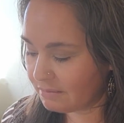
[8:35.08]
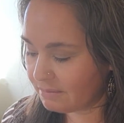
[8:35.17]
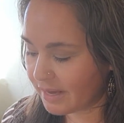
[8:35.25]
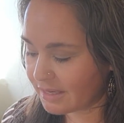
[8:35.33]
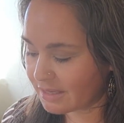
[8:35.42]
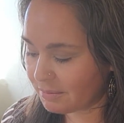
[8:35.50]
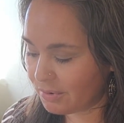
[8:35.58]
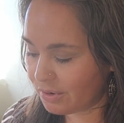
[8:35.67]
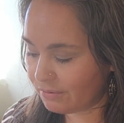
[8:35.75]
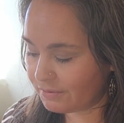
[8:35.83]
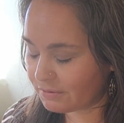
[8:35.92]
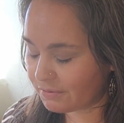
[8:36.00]
make some
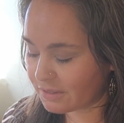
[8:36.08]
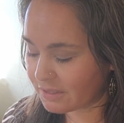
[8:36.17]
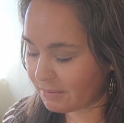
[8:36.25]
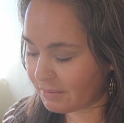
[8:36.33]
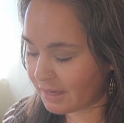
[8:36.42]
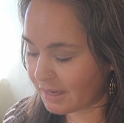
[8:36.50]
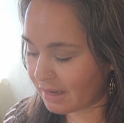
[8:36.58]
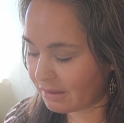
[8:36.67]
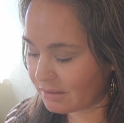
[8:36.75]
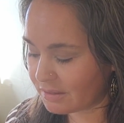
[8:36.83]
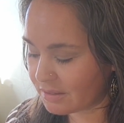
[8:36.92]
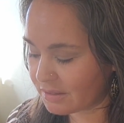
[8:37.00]
moves for somebody
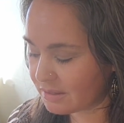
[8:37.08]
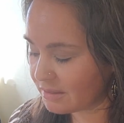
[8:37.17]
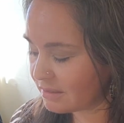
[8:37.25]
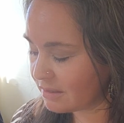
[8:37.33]
else.